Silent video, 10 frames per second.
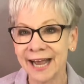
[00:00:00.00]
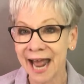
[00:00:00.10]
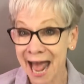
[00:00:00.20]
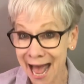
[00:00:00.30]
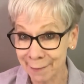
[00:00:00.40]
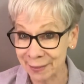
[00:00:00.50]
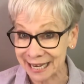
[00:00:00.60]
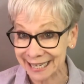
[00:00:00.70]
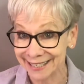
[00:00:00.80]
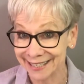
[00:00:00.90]

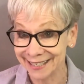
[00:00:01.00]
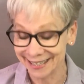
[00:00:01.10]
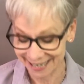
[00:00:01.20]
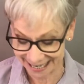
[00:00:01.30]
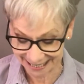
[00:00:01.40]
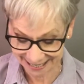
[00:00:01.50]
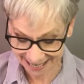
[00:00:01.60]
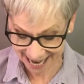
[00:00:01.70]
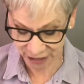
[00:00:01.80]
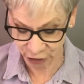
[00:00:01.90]
Happy is the
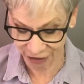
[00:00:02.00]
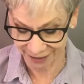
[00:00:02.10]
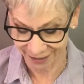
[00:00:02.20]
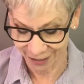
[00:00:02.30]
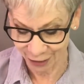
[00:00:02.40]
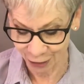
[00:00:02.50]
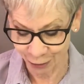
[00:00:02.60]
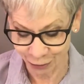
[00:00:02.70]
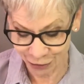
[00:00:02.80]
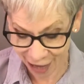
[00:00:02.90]
nation
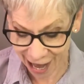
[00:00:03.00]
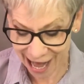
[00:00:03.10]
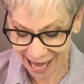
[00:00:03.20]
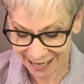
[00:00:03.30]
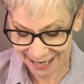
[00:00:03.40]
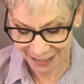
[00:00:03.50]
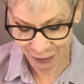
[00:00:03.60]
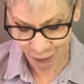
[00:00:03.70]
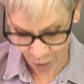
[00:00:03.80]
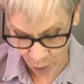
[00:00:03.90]
whose God is
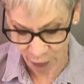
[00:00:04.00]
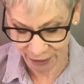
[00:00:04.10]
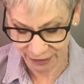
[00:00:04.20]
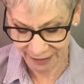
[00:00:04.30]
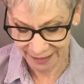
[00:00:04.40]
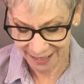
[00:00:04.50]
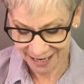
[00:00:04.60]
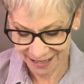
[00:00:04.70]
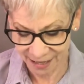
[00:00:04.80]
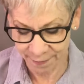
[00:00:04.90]
the Lord,
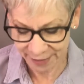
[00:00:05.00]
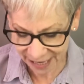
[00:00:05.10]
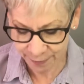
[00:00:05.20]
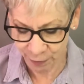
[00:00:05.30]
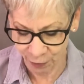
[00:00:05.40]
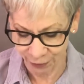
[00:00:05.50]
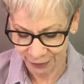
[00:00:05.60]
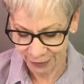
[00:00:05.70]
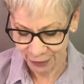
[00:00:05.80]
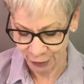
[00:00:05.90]
the people
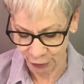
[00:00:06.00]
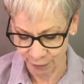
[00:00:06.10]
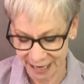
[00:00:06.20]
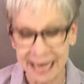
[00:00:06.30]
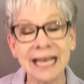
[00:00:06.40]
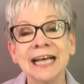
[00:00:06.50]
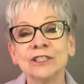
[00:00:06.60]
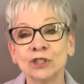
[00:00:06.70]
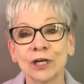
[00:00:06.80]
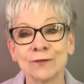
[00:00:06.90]
whom he
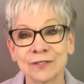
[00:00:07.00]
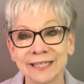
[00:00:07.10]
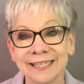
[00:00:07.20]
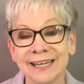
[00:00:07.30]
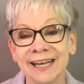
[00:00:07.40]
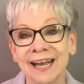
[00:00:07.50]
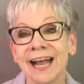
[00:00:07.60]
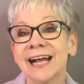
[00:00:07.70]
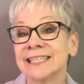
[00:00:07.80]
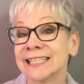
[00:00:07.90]
has chosen
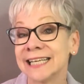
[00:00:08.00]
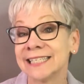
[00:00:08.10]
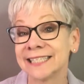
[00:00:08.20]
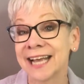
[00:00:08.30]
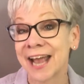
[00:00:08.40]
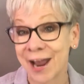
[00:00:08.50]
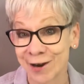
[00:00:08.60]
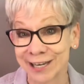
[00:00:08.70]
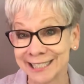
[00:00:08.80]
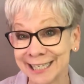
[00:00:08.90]
as his
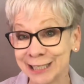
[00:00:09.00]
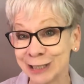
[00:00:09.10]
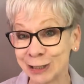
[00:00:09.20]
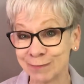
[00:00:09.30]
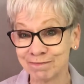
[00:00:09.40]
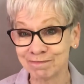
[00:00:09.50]
heritage.